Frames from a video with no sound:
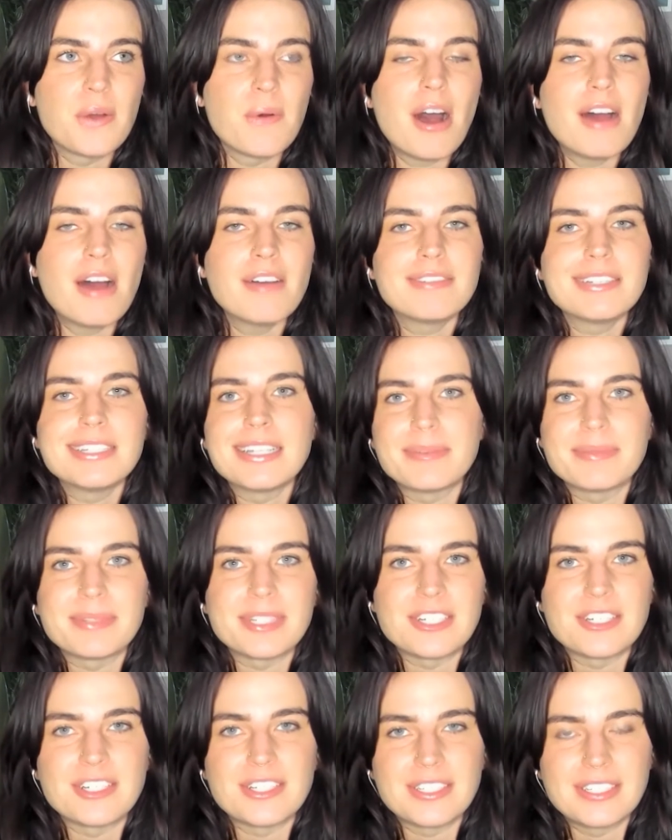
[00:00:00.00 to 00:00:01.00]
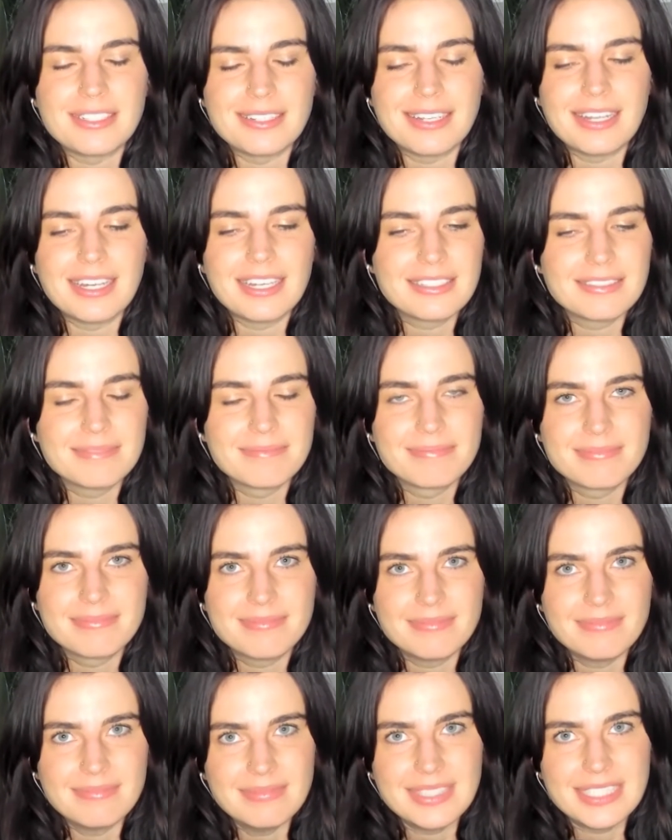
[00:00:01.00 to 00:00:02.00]
oftentimes I just like
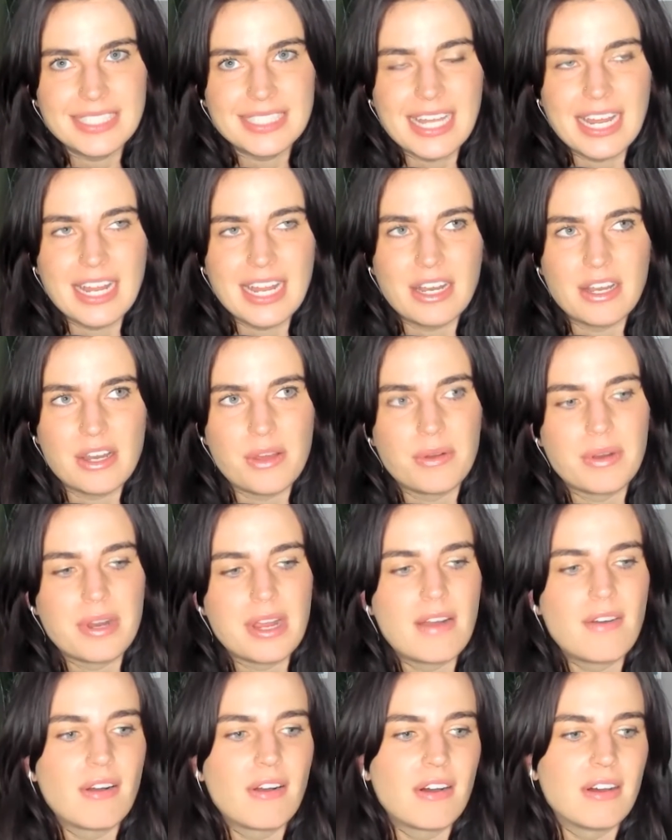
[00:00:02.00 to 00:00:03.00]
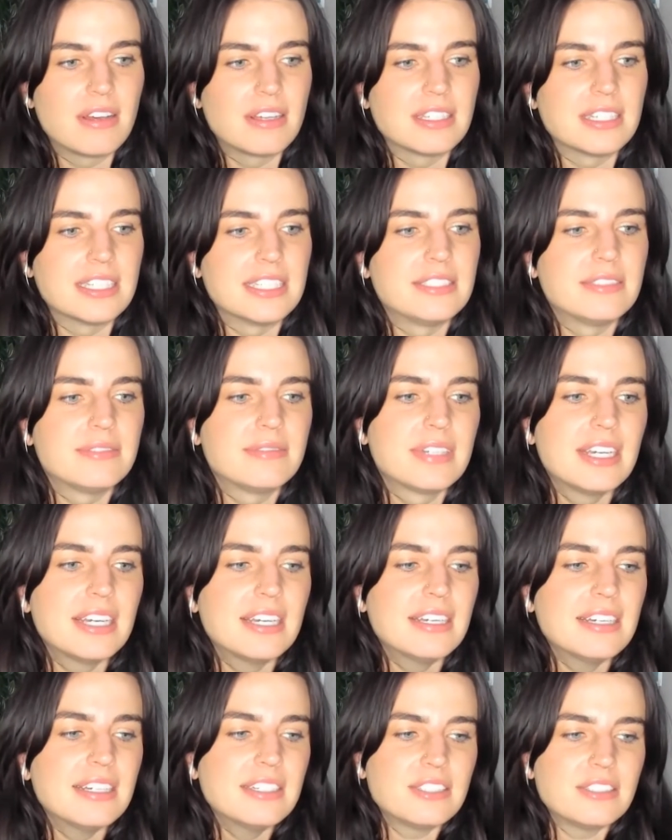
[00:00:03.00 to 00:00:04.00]
say no to alcohol and,
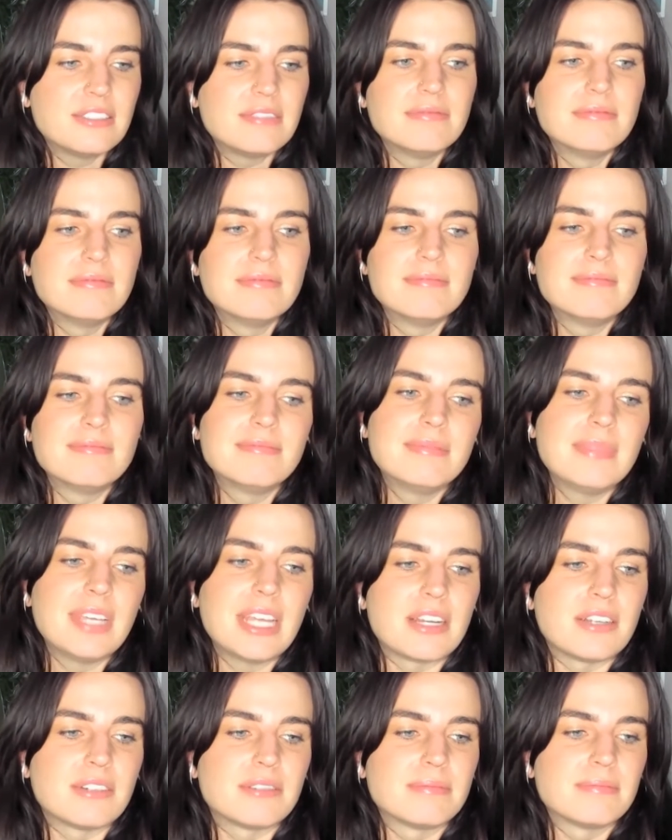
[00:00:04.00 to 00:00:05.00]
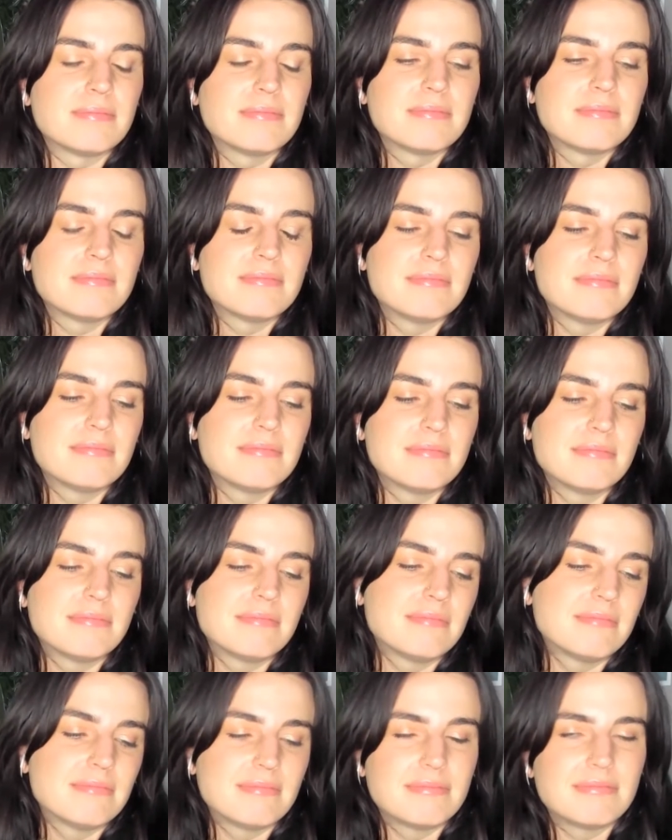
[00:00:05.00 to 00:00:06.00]
you know,
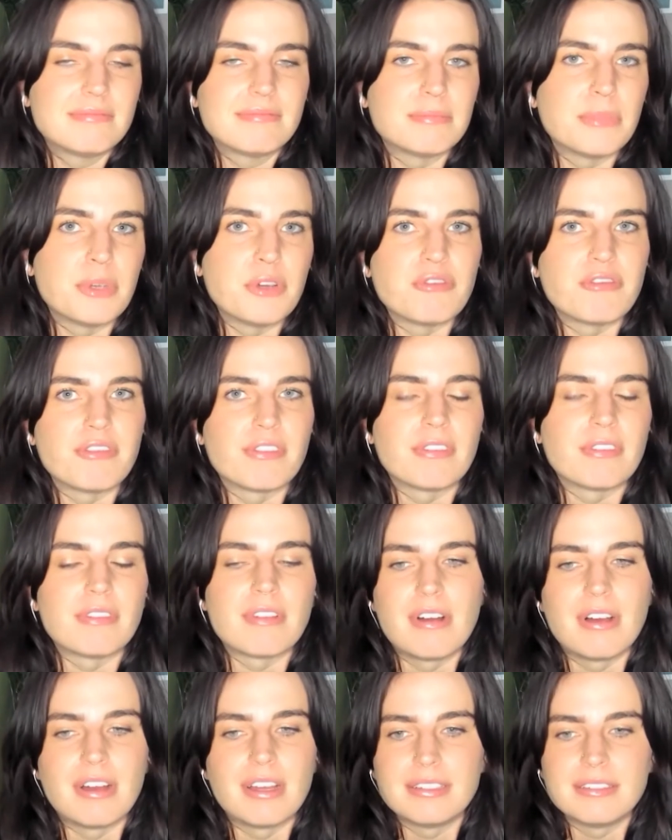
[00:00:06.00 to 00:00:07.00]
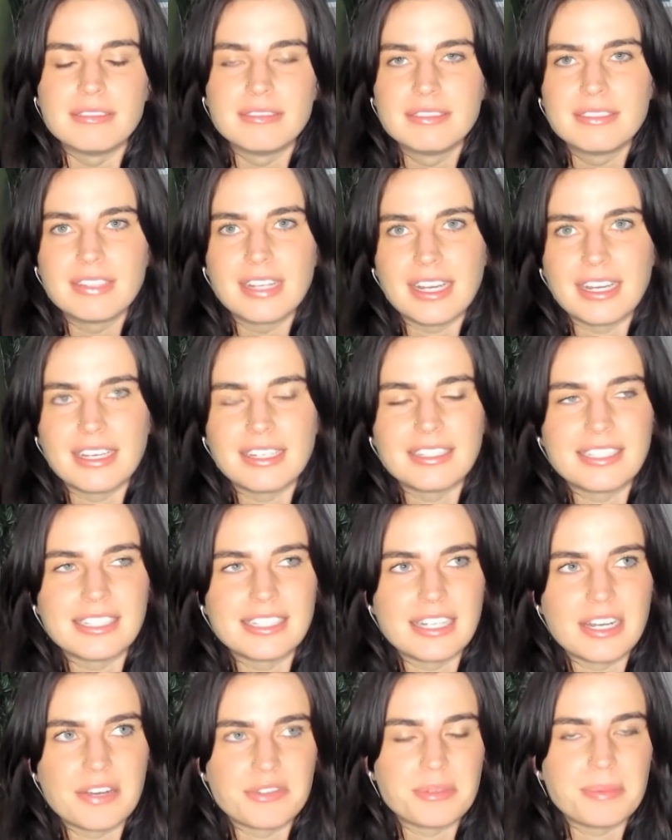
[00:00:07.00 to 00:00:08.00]
move on, and it
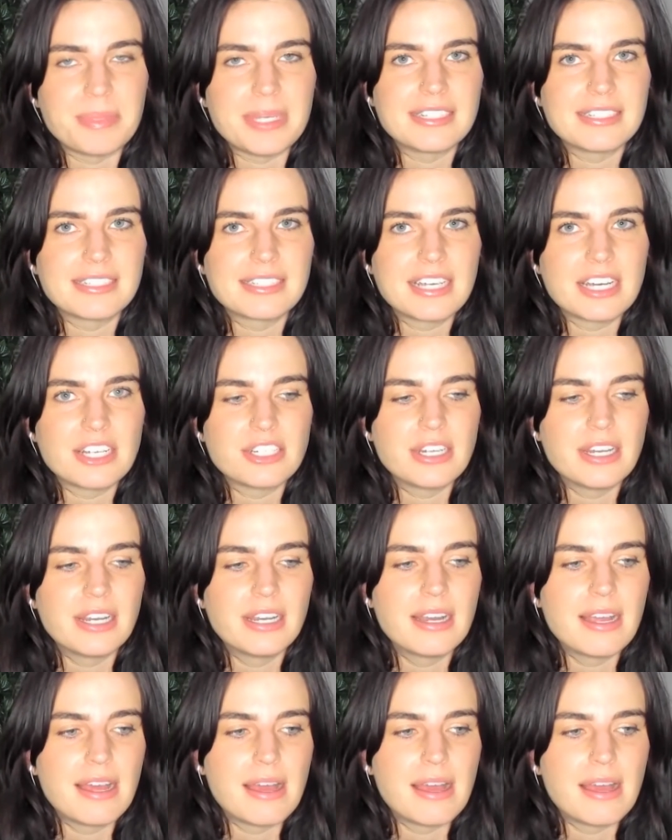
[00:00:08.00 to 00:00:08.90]
doesn't have to be a discussion.